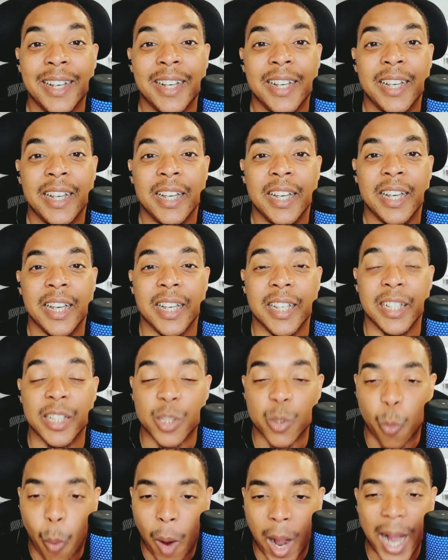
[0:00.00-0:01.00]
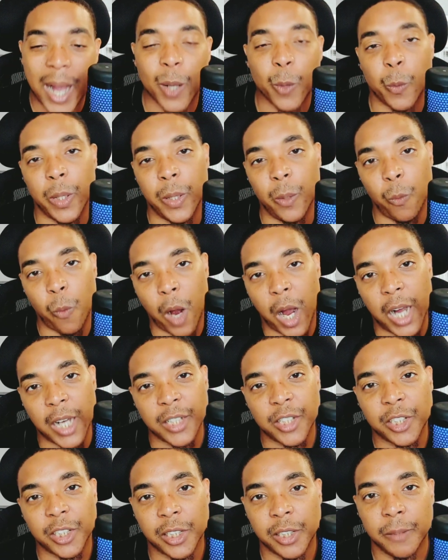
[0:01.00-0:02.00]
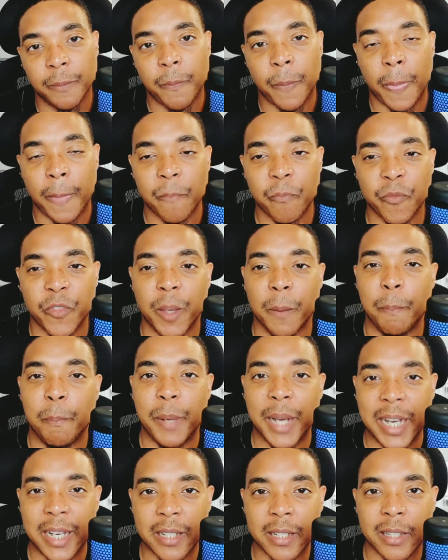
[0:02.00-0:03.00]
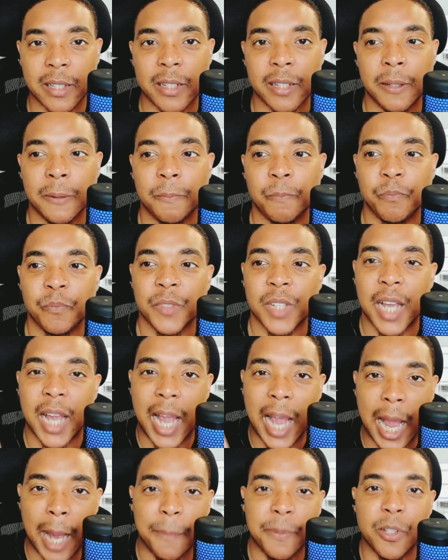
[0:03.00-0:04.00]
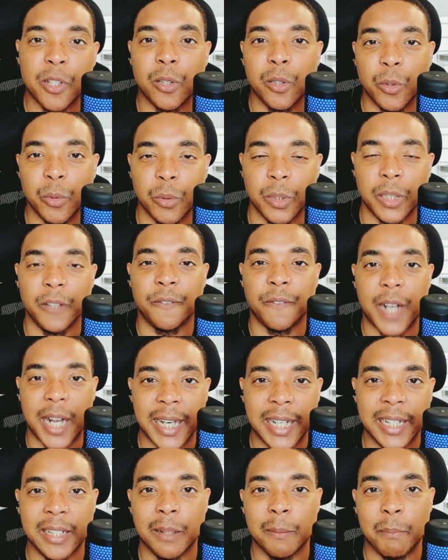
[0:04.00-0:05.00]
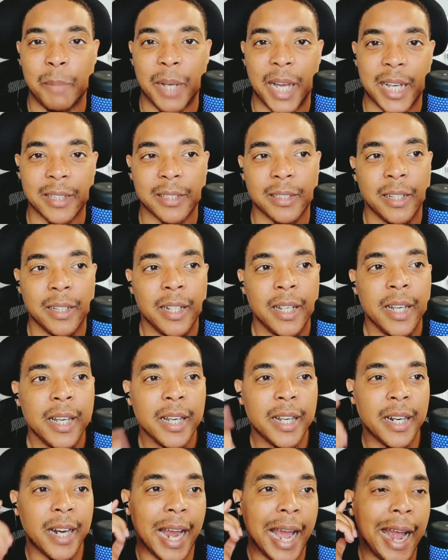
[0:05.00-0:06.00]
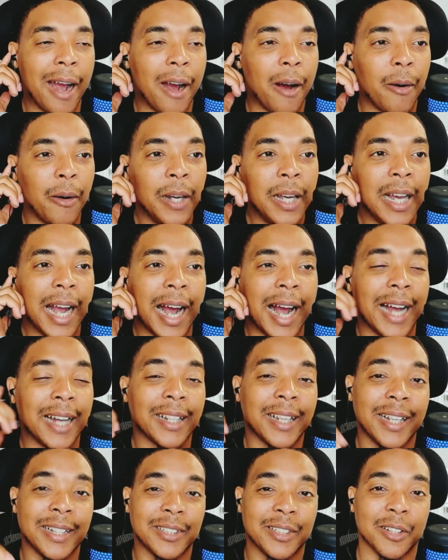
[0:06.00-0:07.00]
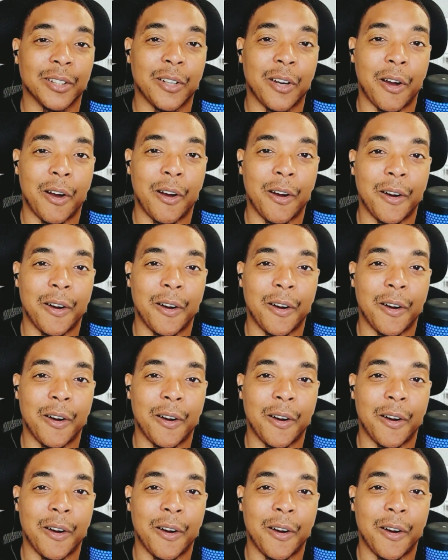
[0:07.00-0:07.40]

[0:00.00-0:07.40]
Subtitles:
is why we watch. The best absolutely fighting the best. Now, I like to call